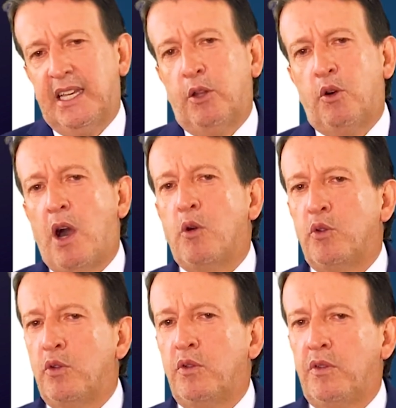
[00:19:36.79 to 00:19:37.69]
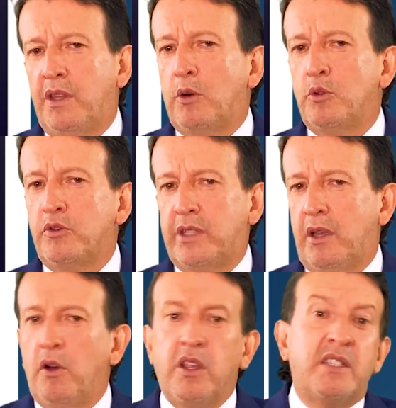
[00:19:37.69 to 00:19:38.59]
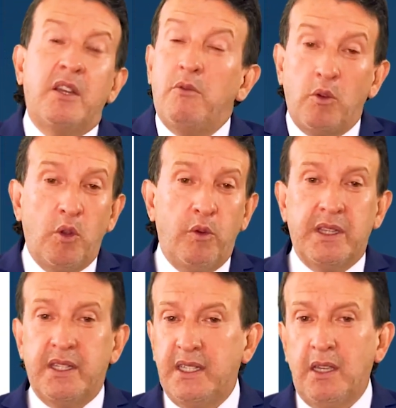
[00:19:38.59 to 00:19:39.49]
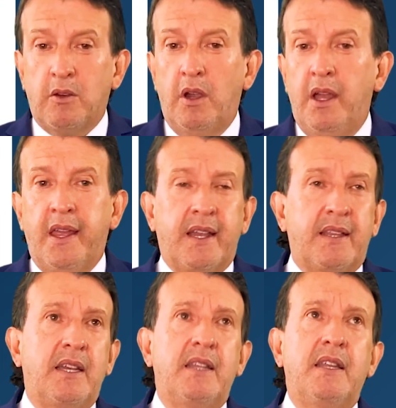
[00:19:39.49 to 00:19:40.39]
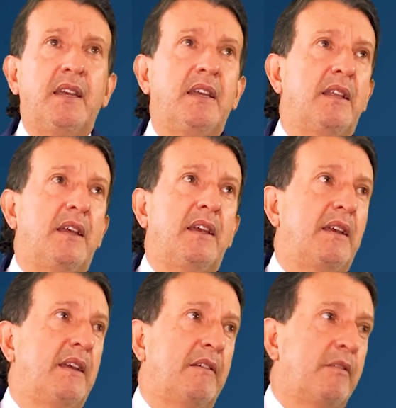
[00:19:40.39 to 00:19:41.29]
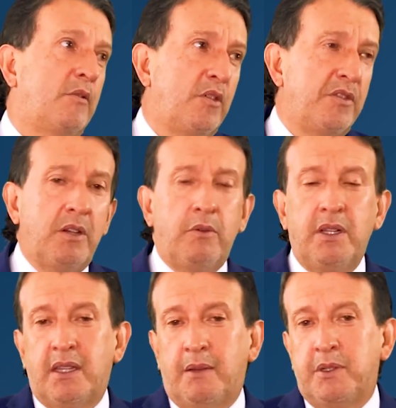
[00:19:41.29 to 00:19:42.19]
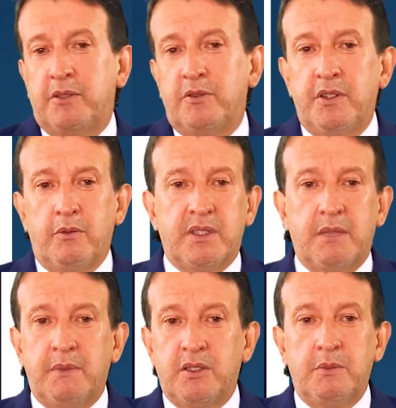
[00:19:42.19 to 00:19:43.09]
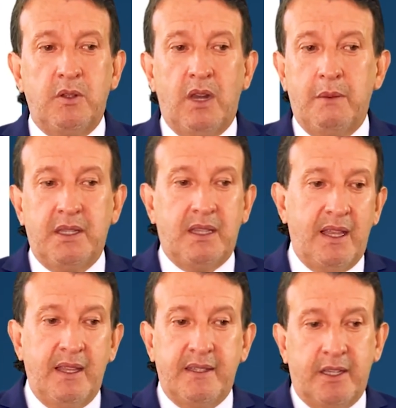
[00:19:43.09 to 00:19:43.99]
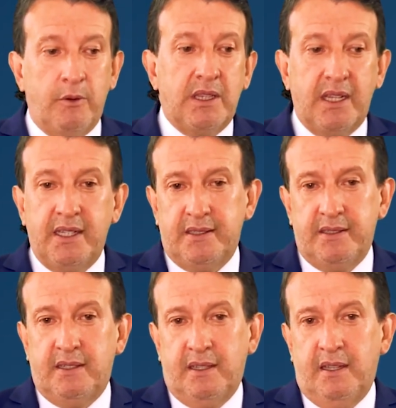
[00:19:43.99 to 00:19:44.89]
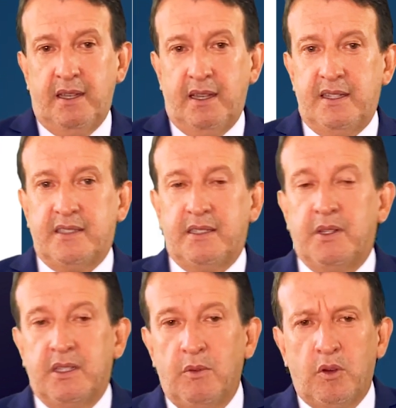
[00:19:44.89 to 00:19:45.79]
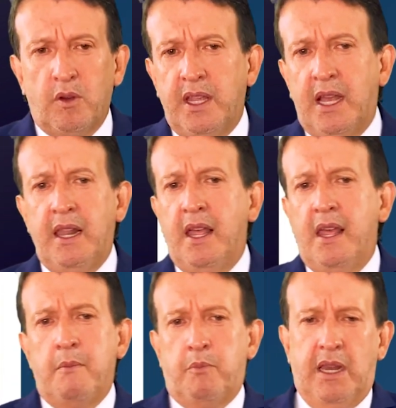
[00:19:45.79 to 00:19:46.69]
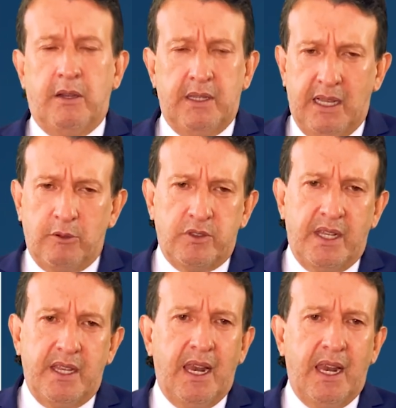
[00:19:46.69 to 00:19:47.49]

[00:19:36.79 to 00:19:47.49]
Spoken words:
Then 1.50 is more or less half from 0 to 3 for the corneal astigmatism. That would adjust half of the 0.5 or the 0.75.